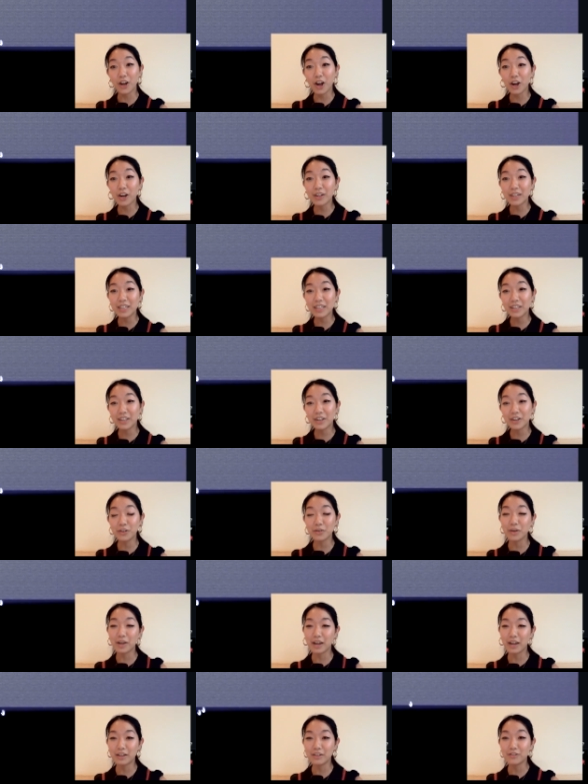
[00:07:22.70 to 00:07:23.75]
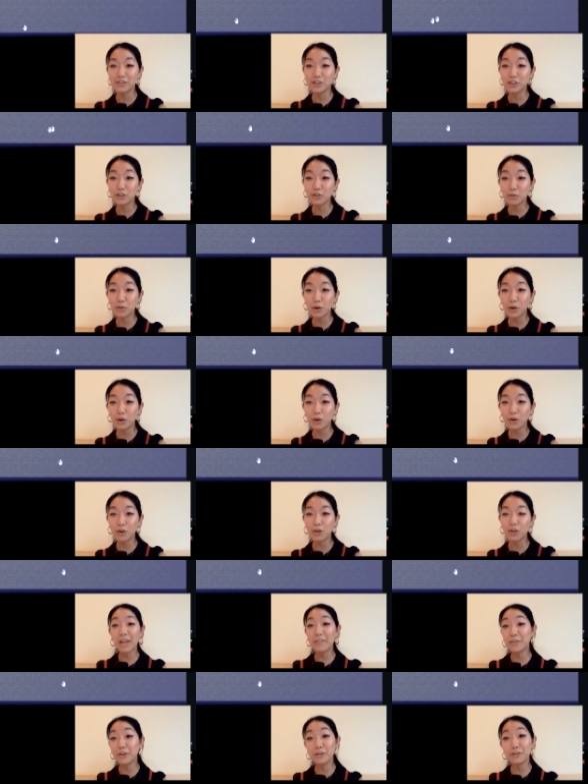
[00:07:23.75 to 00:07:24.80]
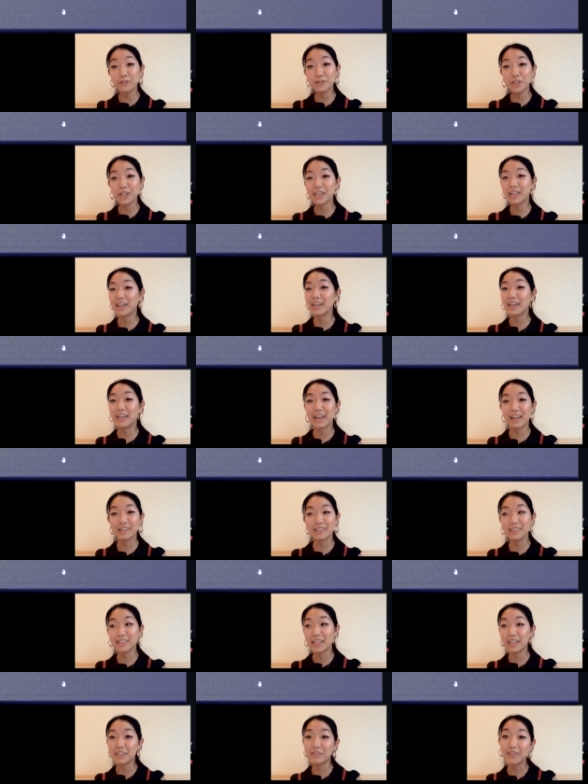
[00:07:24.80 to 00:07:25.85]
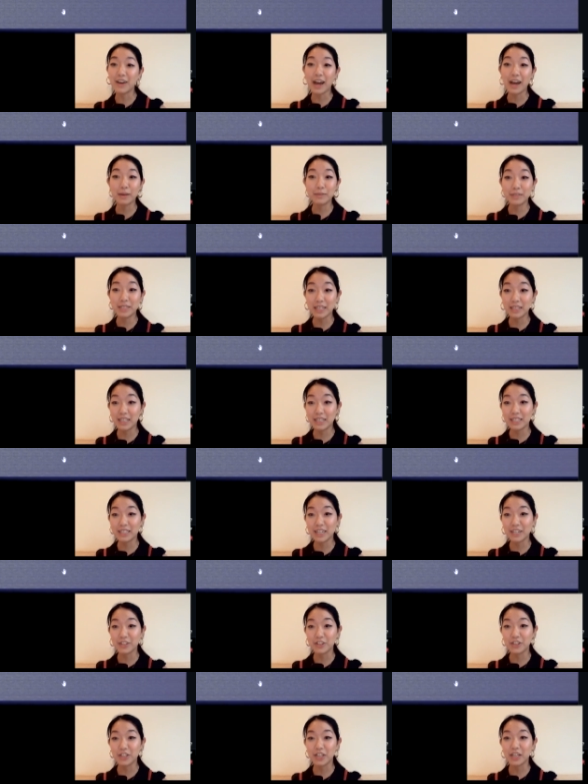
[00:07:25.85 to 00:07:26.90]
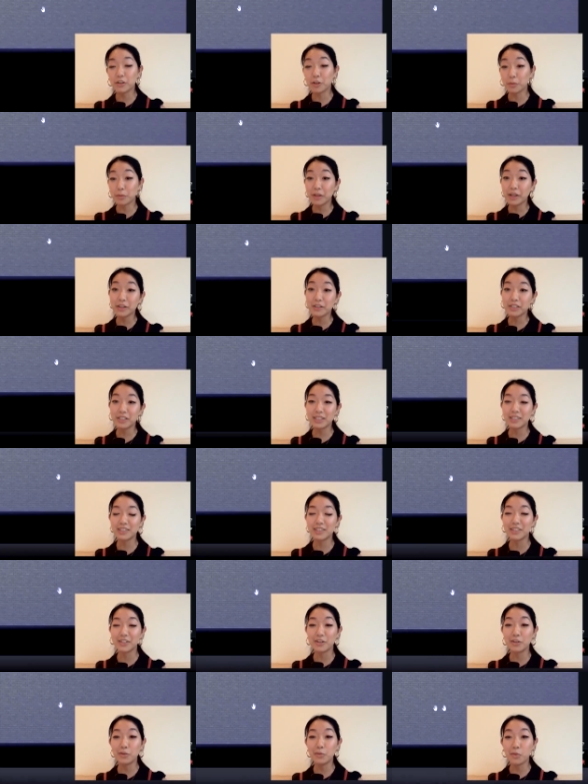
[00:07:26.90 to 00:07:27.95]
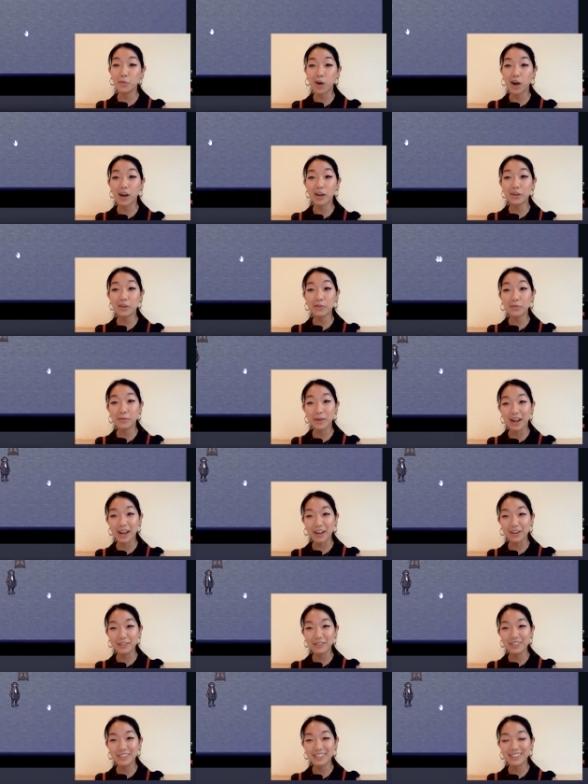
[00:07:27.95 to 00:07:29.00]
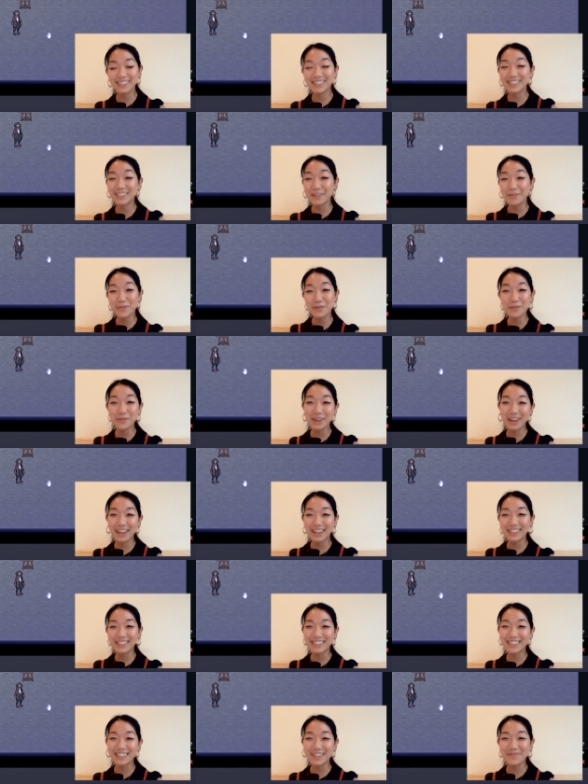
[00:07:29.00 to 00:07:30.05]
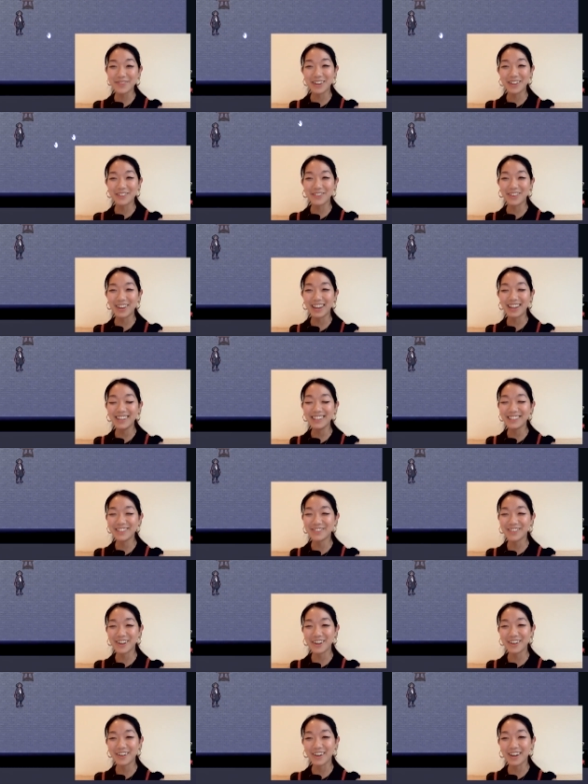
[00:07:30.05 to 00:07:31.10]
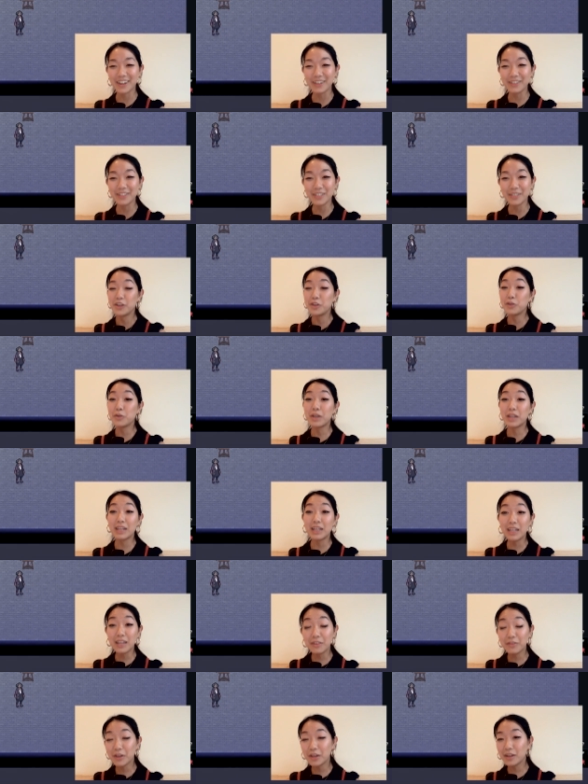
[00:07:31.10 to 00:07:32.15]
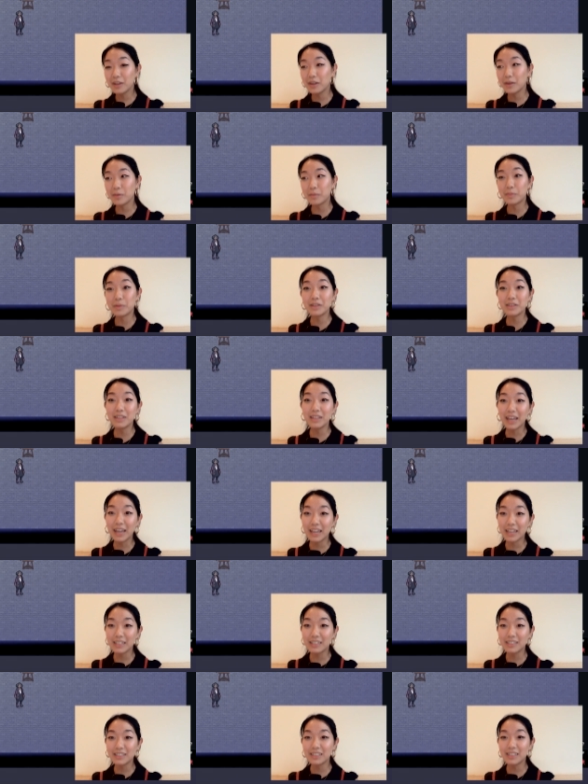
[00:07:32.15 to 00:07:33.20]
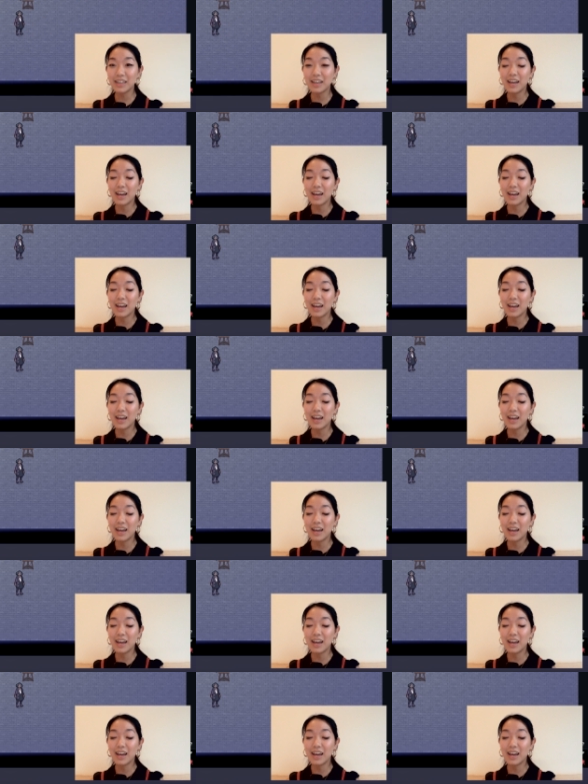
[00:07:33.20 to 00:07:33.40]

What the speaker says: art here. You can kind of scroll for you to look and again, set the vibe, set the intention. Your players can still walk around. WASD, by the way, to walk around. You can even place